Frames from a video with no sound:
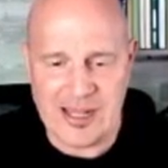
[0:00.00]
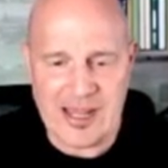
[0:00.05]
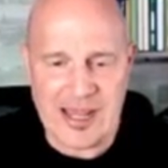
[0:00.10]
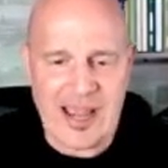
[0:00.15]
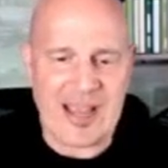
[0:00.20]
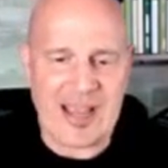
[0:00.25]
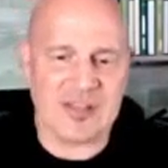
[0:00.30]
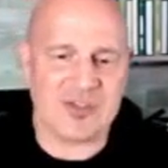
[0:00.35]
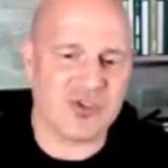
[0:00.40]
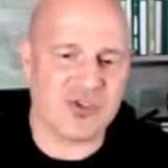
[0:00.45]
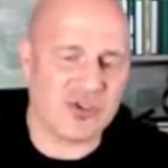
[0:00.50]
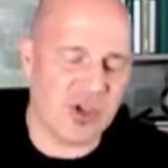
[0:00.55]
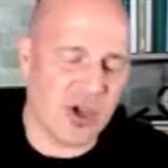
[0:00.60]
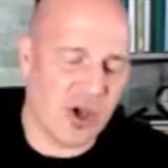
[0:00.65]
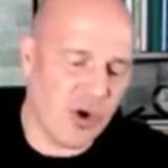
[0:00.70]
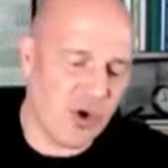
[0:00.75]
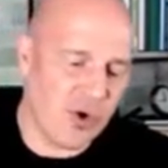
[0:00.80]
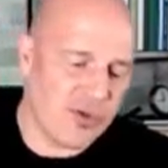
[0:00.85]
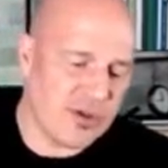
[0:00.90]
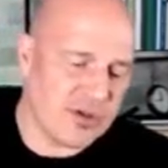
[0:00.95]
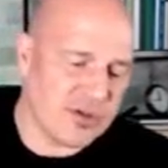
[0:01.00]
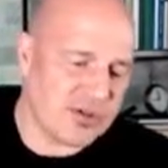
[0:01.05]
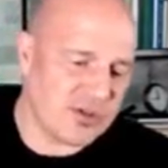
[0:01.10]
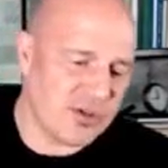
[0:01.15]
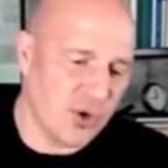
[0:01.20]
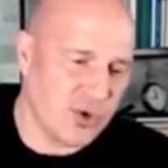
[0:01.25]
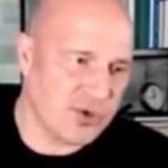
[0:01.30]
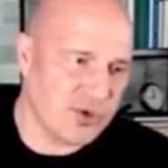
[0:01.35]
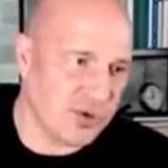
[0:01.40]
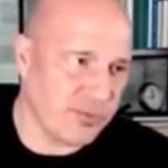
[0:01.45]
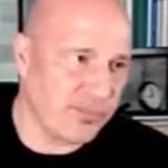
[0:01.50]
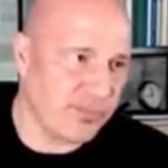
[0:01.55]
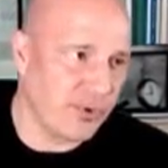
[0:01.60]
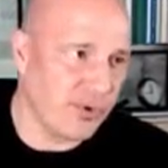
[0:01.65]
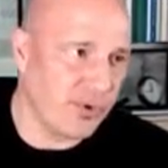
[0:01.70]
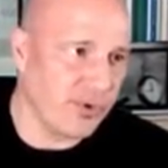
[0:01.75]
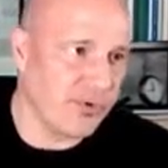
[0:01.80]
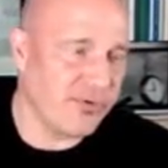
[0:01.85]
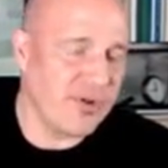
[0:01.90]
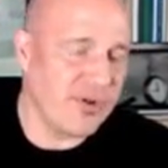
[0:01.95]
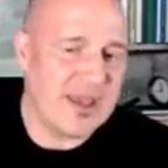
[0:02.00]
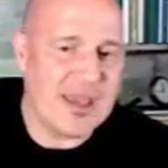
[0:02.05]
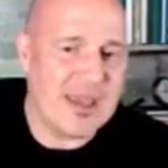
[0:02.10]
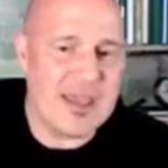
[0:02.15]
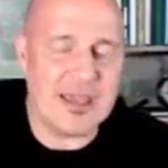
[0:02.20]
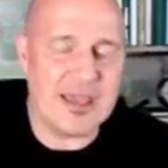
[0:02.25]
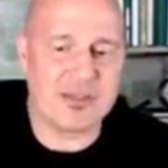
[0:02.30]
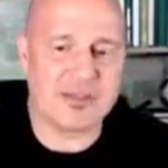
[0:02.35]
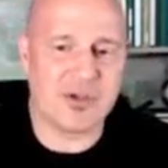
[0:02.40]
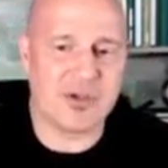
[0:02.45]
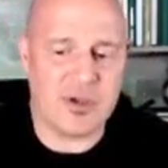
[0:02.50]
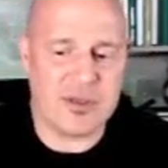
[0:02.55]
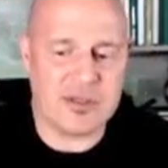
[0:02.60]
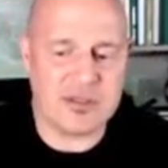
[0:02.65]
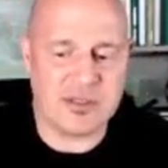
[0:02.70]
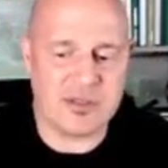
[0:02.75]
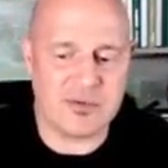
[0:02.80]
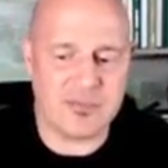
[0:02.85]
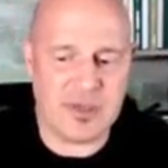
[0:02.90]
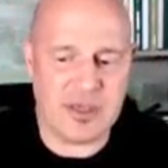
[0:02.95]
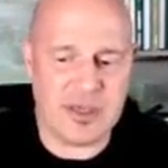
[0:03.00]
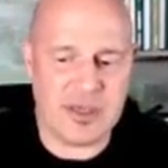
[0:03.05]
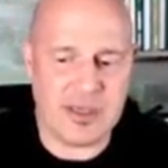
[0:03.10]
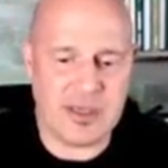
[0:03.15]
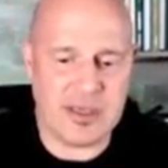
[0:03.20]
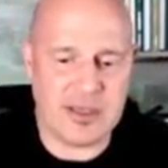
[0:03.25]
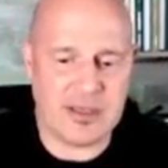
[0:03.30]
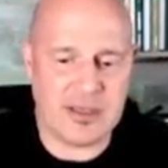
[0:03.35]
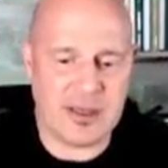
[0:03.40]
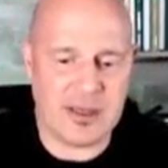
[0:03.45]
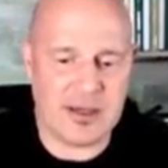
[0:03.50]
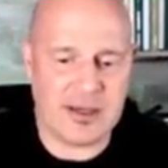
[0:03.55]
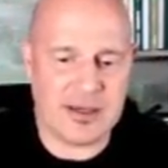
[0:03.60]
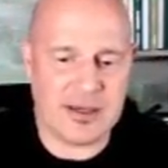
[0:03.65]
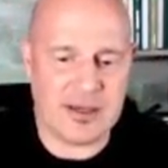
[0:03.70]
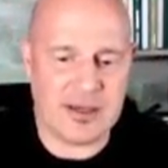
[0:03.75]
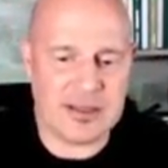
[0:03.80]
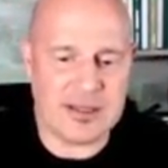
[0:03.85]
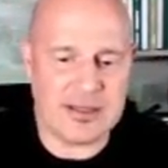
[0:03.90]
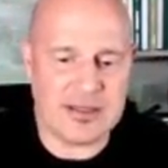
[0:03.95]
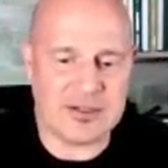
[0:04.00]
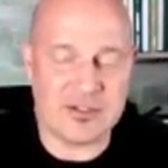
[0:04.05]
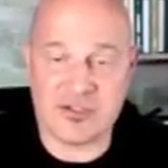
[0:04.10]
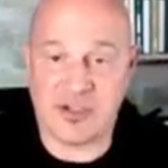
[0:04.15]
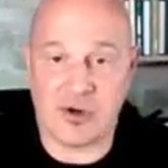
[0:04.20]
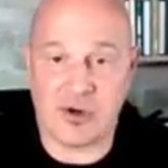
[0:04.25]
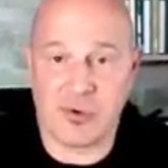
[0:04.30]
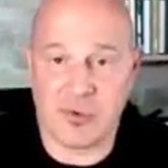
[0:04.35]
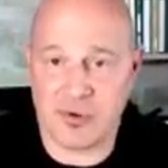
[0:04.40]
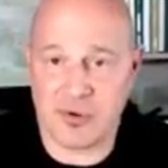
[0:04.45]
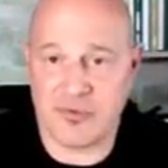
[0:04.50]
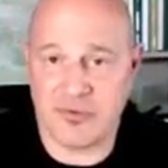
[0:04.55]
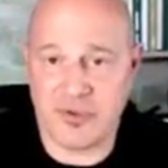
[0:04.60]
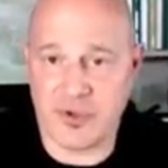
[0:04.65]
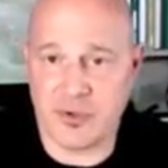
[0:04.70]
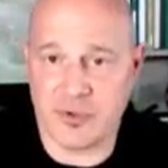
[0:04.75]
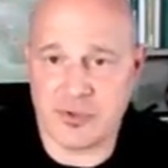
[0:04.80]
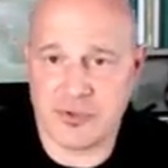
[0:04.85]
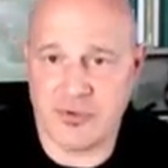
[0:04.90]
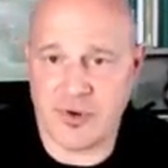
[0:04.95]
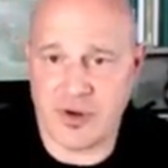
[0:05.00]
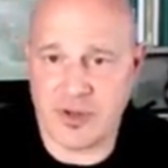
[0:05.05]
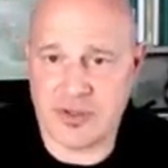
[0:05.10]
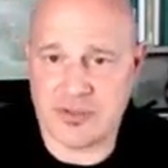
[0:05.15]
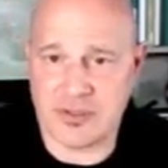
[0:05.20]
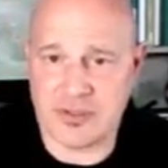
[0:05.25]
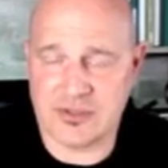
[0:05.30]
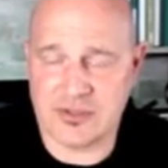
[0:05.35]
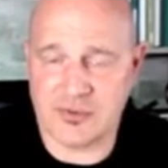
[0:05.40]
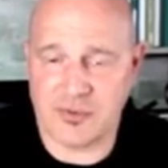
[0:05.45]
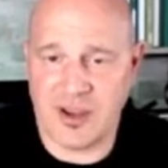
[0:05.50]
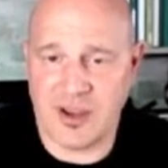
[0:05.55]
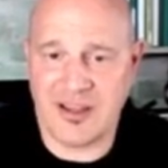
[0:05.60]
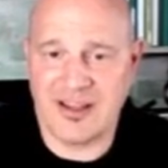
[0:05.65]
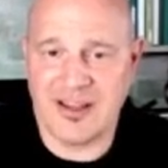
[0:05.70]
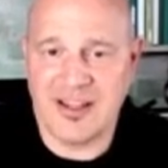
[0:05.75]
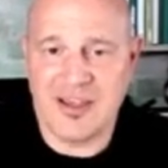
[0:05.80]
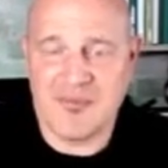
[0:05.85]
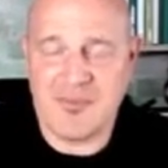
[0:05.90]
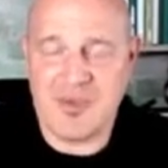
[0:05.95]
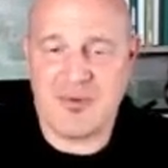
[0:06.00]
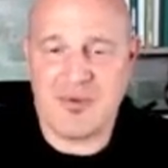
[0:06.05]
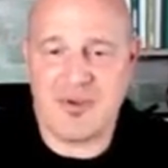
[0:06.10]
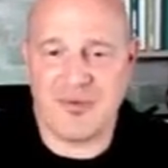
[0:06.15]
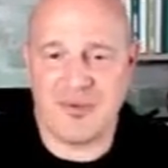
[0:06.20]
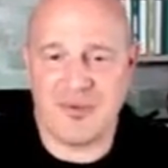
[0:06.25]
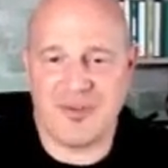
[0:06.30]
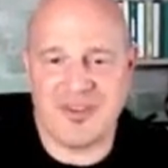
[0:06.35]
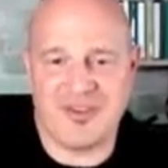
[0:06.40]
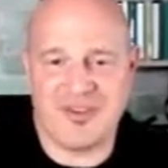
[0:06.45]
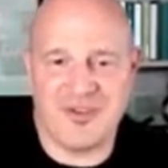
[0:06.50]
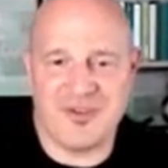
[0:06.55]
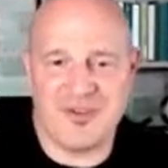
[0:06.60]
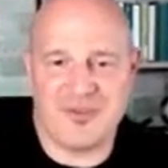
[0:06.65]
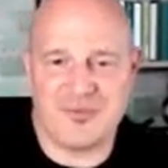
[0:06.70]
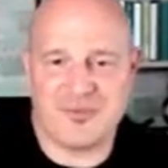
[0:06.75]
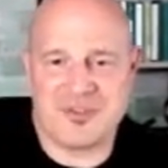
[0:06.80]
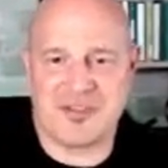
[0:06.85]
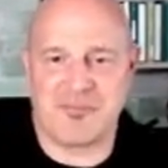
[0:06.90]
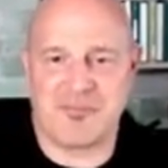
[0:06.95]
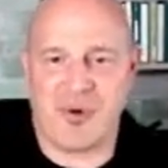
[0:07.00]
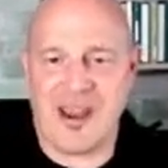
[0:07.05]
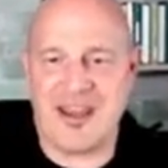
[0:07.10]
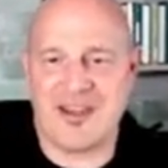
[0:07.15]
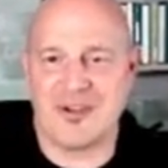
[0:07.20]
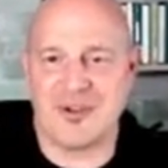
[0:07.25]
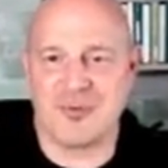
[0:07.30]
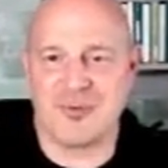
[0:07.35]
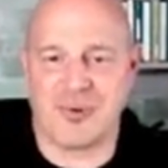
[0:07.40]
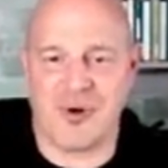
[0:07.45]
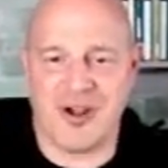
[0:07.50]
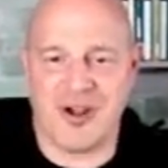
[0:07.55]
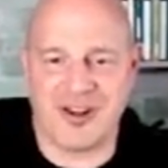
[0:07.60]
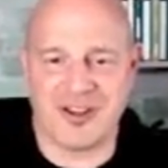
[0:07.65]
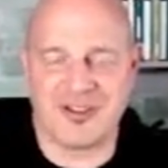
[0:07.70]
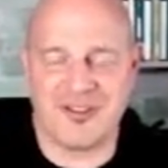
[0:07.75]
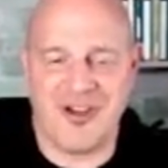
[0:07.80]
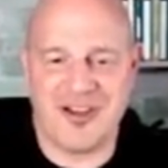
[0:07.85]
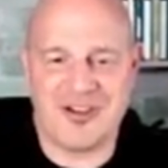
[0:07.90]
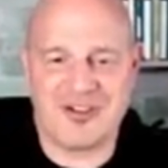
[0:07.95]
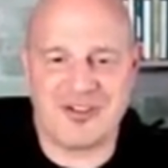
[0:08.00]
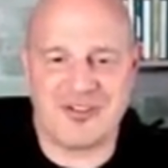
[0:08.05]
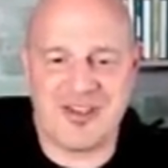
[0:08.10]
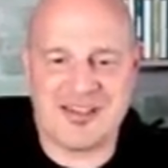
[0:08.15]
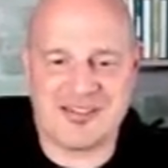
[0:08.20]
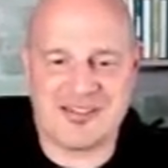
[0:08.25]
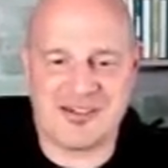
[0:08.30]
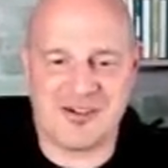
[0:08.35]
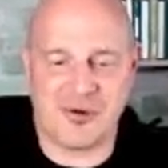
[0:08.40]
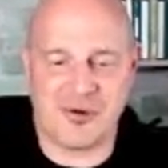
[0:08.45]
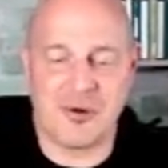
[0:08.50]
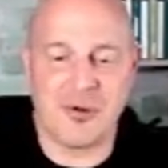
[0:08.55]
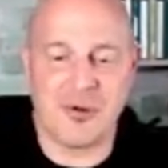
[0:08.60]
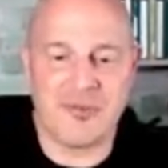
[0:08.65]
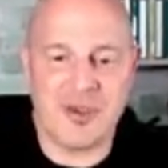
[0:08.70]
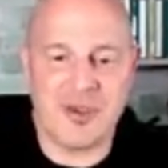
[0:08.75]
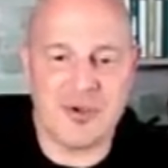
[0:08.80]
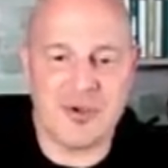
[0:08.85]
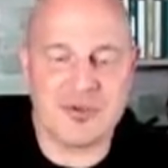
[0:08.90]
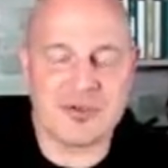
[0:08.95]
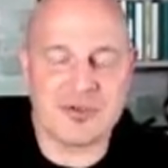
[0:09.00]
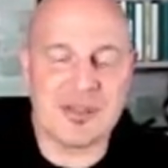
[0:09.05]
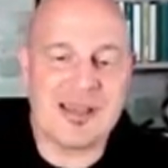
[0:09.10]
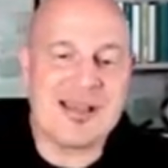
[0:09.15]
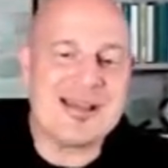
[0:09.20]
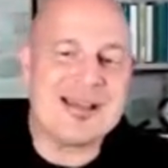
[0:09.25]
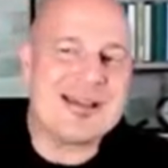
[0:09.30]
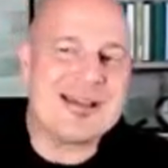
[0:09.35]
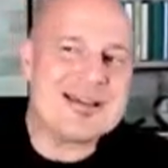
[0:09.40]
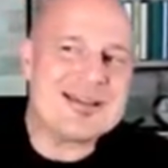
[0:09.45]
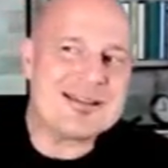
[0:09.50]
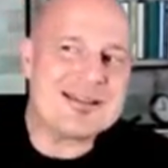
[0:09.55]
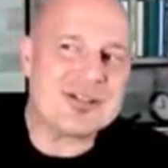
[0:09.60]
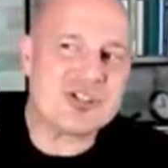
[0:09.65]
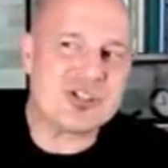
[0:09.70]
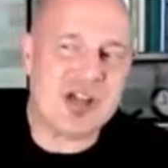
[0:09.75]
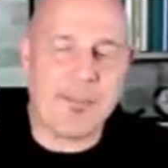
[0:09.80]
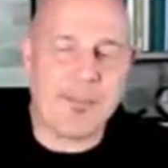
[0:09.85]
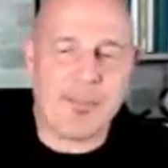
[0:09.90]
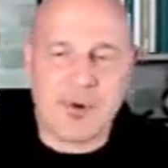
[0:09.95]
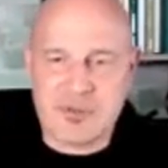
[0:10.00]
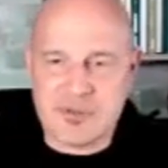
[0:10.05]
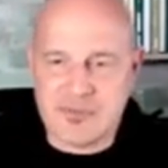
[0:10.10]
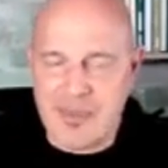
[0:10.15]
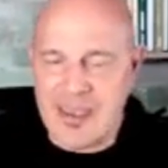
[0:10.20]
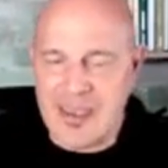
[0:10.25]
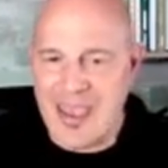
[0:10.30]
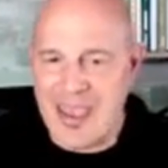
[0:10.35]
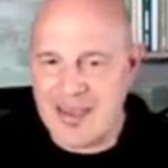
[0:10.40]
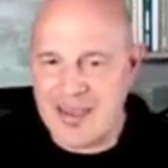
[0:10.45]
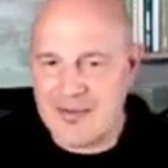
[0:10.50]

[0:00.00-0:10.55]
And so the social proof is going to be 0 reviews, for instance, right? Maybe it's a brand new product launch, you got 0 reviews. Shoppers may